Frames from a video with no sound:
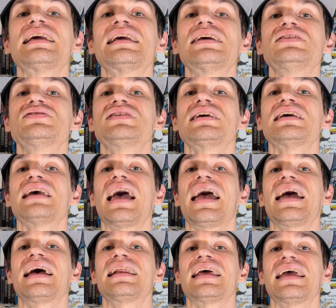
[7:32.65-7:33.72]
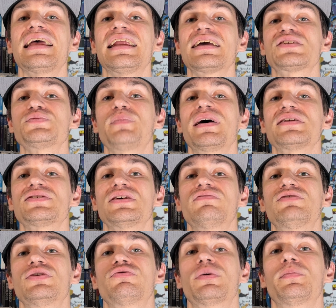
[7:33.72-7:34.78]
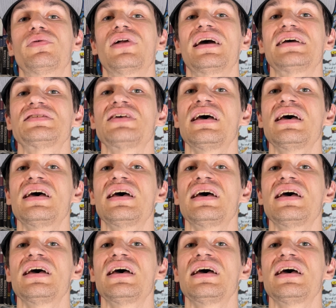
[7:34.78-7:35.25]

easy and inexpensive to replace.